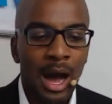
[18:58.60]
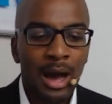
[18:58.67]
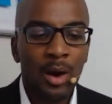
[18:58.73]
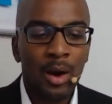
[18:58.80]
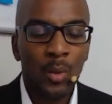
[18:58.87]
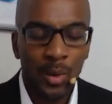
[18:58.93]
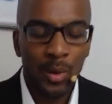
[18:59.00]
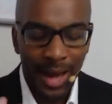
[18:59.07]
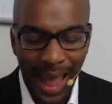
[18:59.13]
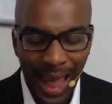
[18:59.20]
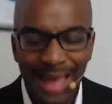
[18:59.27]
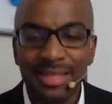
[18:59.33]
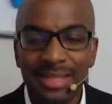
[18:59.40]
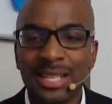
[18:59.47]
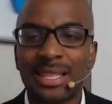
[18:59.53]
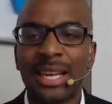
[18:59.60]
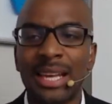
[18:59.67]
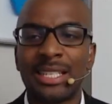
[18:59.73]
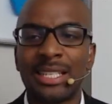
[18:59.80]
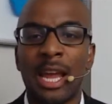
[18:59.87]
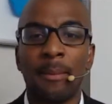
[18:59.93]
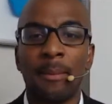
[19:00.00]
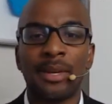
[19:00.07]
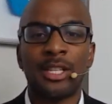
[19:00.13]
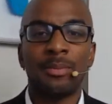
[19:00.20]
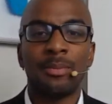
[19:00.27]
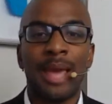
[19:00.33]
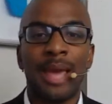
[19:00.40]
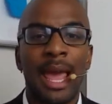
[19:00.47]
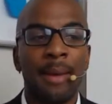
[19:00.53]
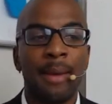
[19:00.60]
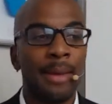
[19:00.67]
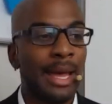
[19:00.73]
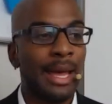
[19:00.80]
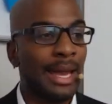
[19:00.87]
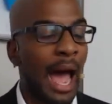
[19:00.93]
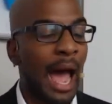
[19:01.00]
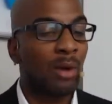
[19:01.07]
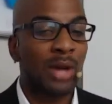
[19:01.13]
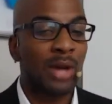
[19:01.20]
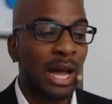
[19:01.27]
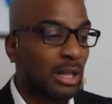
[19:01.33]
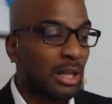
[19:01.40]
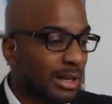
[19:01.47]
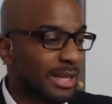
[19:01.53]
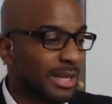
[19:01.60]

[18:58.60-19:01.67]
we were at the state championship game, and I looked at